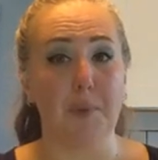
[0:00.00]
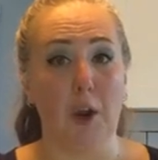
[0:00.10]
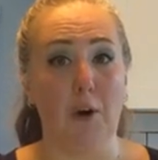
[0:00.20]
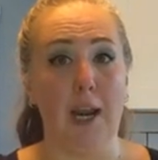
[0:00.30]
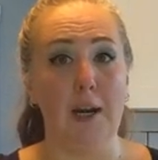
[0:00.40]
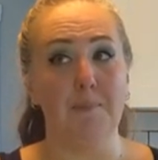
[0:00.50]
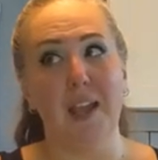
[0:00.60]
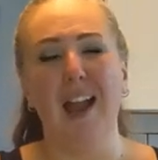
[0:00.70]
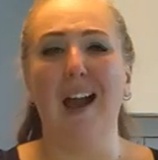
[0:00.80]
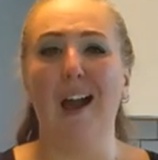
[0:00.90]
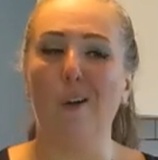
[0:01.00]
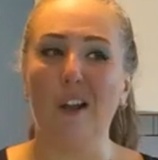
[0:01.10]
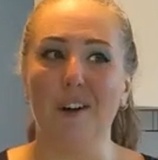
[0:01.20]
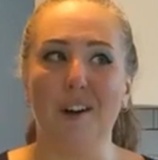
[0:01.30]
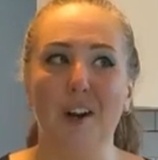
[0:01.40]
All right.
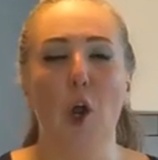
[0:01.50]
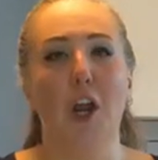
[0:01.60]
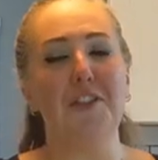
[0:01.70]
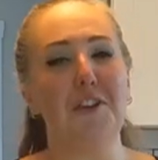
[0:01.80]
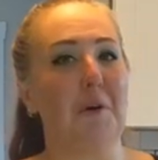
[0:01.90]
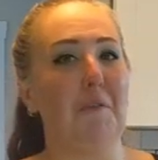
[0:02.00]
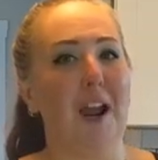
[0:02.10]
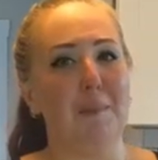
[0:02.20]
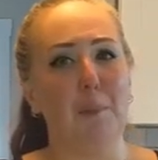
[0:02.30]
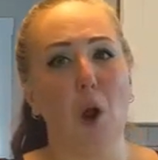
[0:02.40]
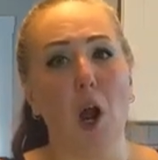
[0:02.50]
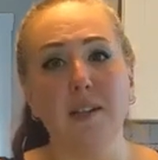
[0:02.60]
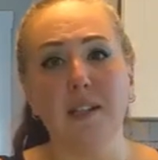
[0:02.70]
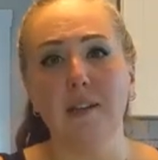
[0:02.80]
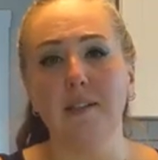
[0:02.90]
However, in the refinement
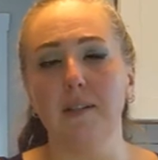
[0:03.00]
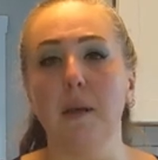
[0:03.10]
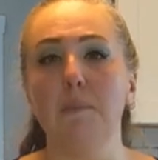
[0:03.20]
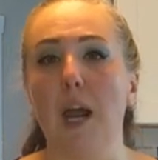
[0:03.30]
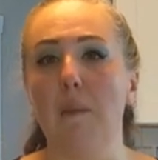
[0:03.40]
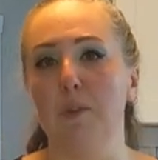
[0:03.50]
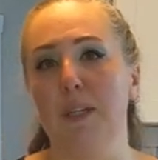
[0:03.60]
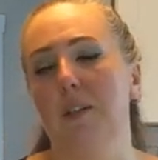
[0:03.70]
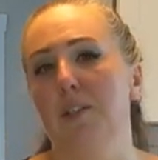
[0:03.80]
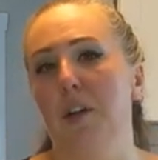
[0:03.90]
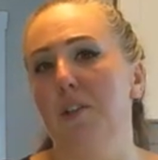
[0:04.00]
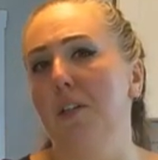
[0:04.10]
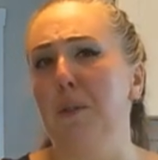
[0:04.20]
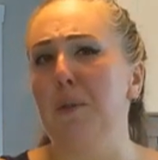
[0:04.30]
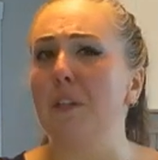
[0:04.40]
process, sometimes we can start to
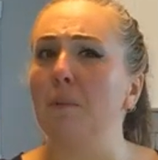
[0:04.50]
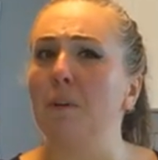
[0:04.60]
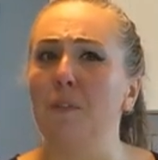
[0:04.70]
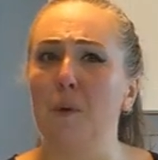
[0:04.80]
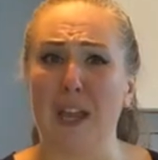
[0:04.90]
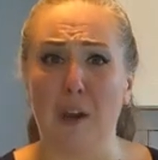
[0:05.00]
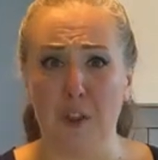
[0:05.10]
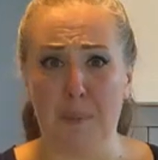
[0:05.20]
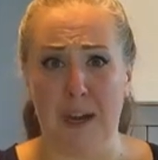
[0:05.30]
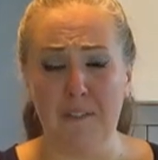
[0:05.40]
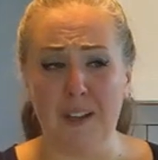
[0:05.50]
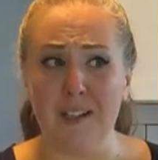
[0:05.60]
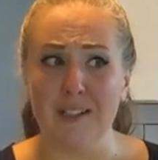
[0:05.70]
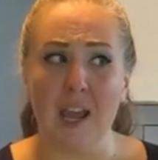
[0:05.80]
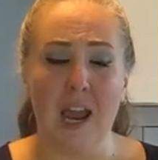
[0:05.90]
lose some of those health
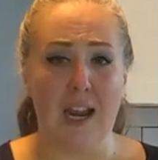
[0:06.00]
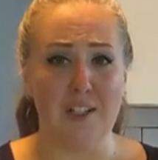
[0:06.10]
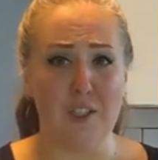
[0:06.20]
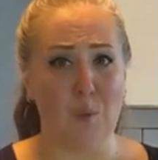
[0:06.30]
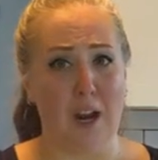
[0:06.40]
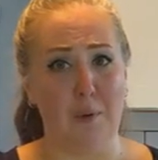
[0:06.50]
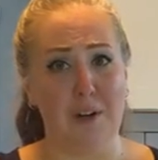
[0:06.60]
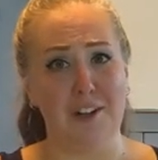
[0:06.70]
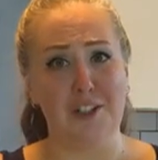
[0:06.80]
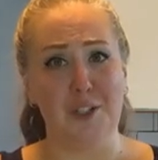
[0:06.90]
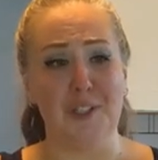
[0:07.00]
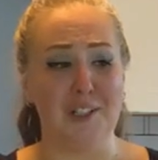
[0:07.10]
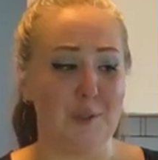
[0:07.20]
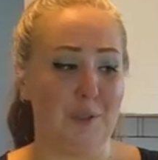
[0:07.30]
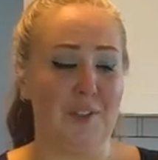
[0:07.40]
benefits as to why we are choosing
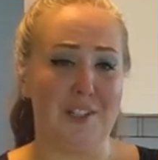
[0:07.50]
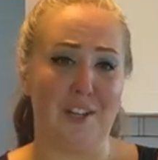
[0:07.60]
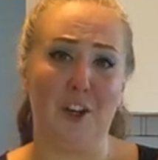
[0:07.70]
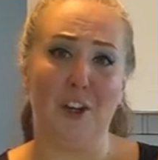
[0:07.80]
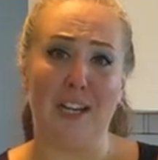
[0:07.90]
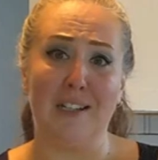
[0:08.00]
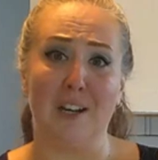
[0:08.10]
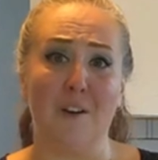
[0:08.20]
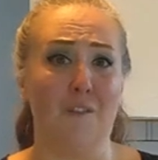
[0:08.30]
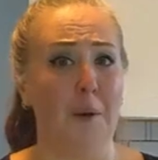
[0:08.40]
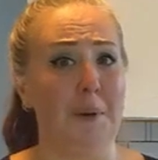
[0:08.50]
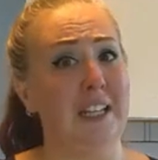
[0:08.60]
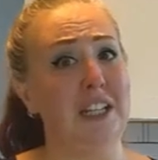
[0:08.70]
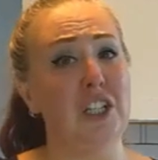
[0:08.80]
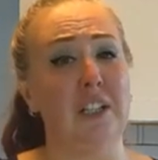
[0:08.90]
to put these ingredients in a
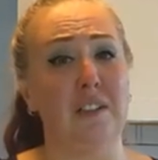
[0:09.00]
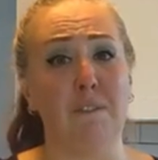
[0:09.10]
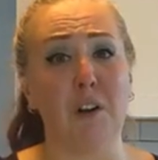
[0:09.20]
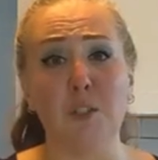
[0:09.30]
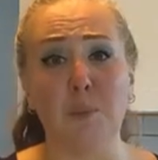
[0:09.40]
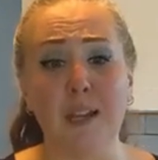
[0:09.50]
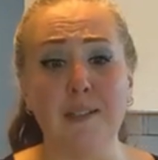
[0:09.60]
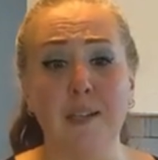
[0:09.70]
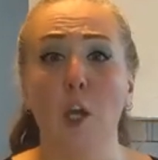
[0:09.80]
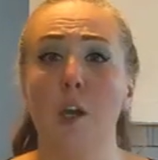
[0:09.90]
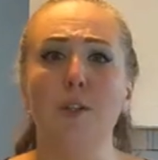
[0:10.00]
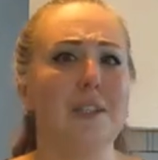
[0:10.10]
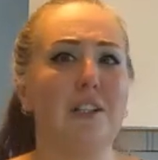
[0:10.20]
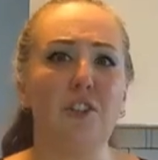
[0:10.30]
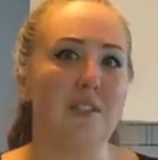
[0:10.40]
formulation in the first place. So
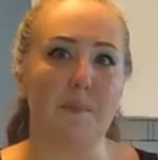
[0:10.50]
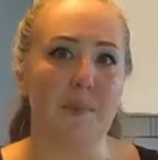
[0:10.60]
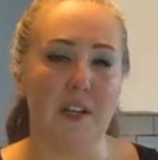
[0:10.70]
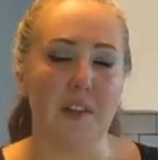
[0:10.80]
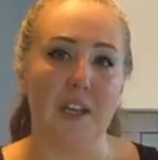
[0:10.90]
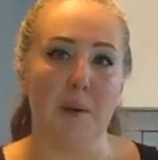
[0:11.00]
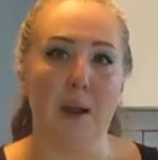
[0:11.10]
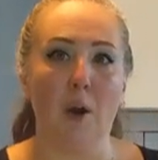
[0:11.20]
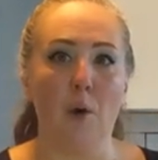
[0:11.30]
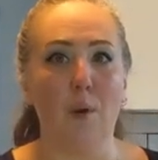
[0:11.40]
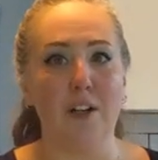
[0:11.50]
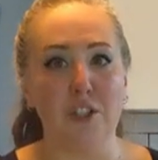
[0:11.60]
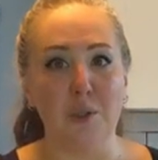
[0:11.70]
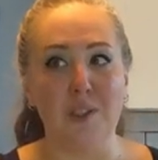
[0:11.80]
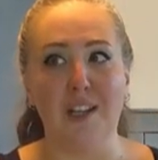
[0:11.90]
that's just something to think about when
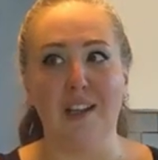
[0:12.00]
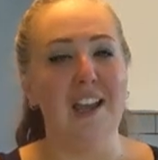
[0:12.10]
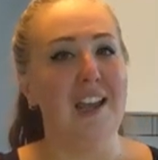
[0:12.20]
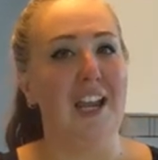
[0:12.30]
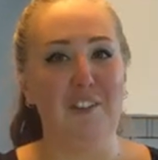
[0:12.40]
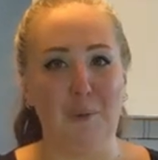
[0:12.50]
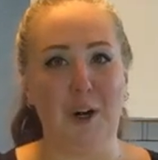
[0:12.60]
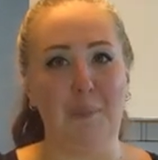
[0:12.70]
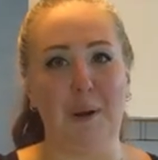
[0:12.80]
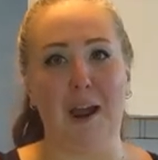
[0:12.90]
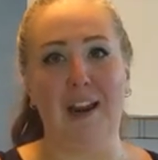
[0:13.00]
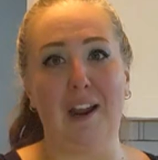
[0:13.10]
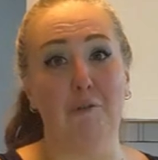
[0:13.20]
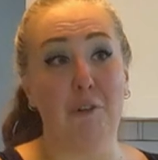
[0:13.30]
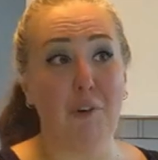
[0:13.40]
choosing if you want to buy
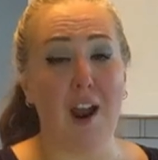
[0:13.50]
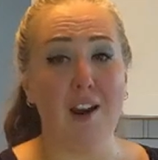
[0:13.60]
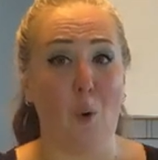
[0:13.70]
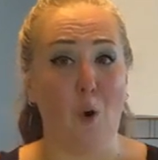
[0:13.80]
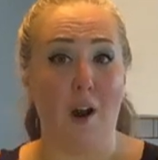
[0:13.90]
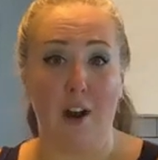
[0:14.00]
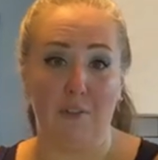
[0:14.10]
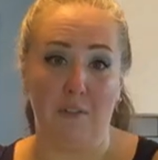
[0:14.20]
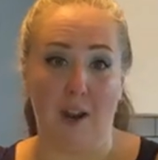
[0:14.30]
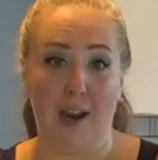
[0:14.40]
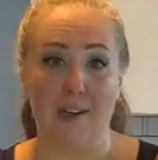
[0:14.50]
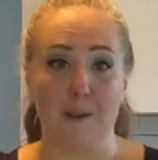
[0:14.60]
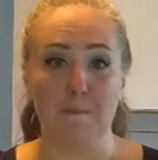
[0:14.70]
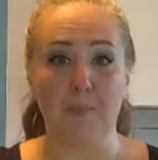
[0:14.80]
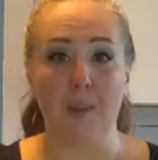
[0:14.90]
refined or unrefined.
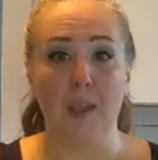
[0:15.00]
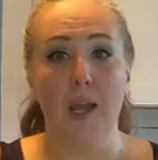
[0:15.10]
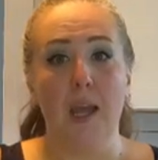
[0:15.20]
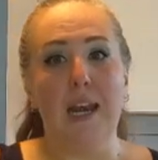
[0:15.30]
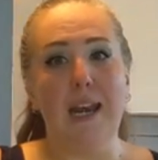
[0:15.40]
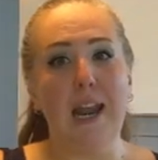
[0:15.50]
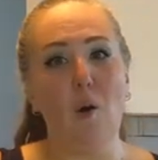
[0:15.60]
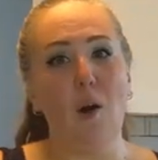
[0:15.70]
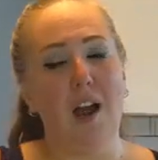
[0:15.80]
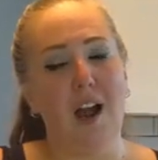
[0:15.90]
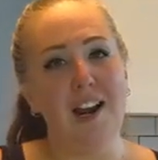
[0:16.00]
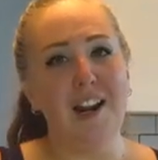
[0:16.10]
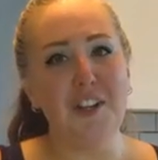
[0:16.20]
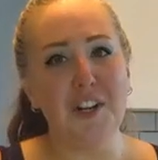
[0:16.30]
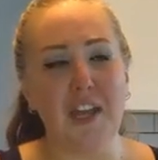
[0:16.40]
Now,
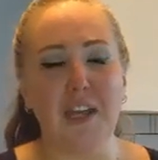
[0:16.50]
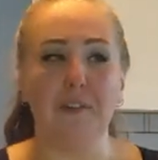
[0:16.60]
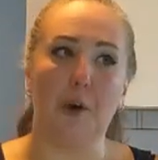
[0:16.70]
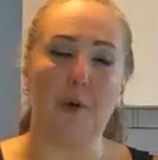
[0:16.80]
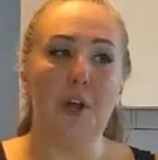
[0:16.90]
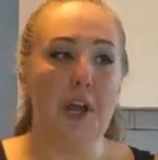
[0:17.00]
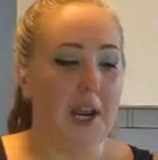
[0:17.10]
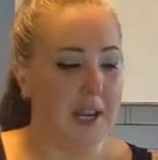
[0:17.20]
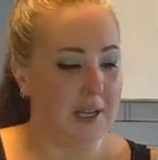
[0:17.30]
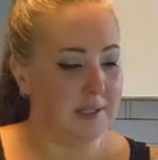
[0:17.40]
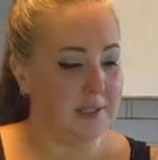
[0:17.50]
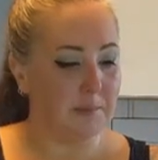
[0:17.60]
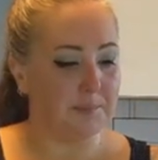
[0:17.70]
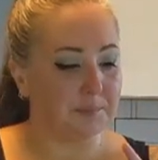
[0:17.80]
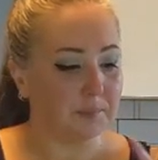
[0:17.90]
another thing though is,
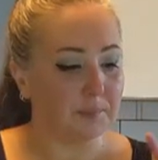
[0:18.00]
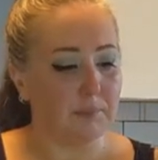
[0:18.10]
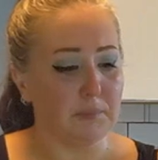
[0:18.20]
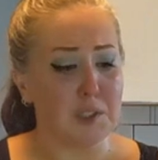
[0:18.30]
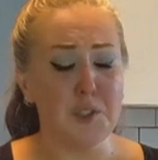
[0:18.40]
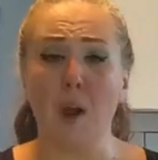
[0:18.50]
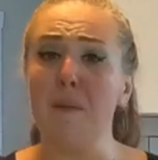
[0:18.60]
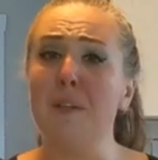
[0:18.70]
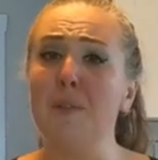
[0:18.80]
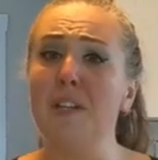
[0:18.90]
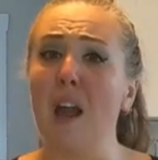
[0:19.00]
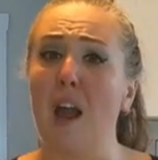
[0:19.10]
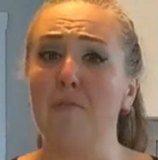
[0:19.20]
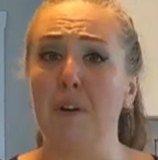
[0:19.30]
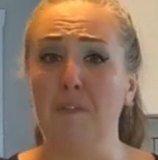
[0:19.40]
so I'm using
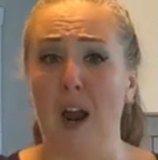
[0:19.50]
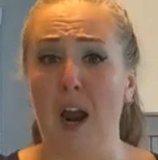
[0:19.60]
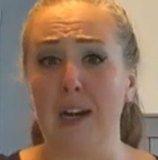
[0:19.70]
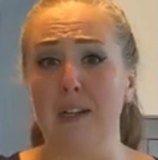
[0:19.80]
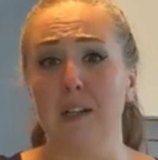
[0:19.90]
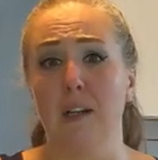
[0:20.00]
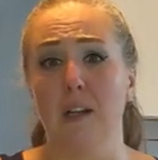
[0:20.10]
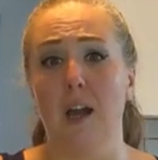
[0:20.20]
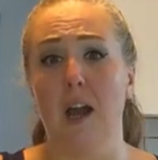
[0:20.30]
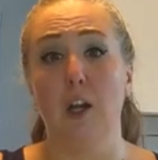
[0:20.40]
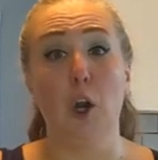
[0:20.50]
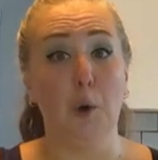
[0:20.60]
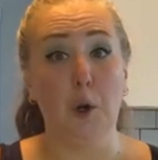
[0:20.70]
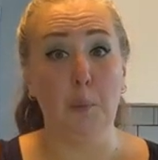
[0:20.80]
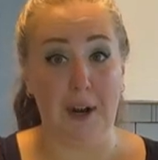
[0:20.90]
unrefined
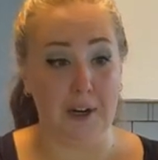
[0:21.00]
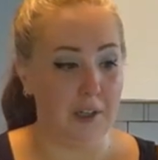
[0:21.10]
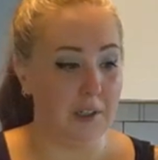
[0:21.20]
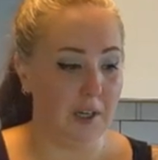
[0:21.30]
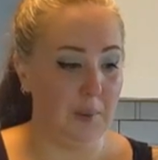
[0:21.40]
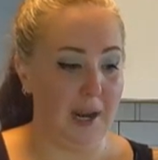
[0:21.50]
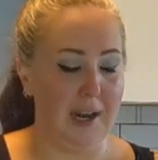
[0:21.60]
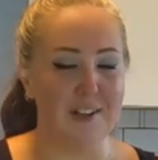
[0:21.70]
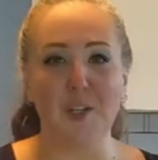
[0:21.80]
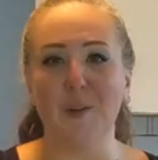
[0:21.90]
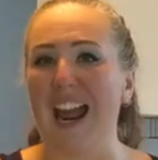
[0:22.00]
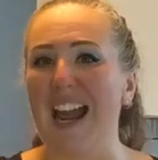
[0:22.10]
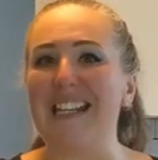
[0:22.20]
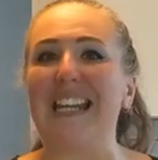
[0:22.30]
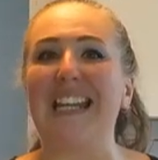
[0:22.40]
cocoa butter, okay? So it
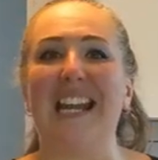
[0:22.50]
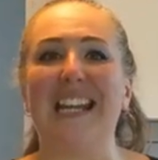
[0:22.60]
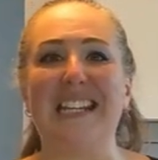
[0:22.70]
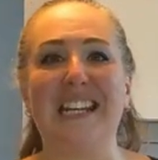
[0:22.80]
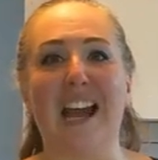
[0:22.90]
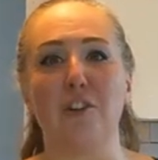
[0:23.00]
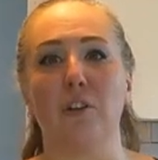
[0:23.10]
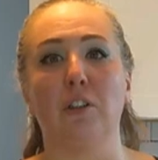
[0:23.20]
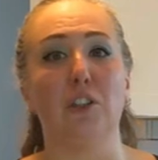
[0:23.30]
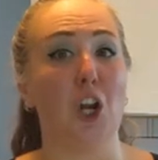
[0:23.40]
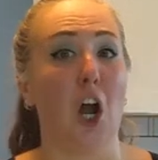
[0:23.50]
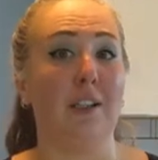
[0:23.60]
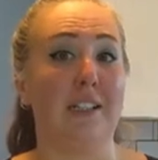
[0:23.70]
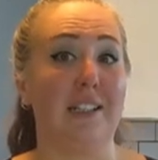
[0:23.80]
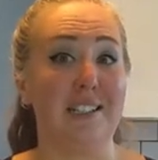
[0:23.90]
has a nice natural
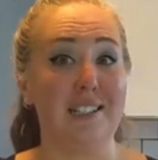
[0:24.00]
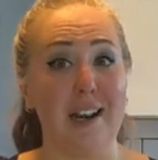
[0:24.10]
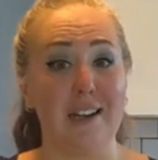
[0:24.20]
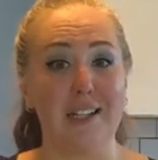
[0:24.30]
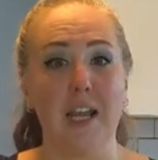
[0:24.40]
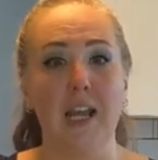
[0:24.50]
chocolate scent.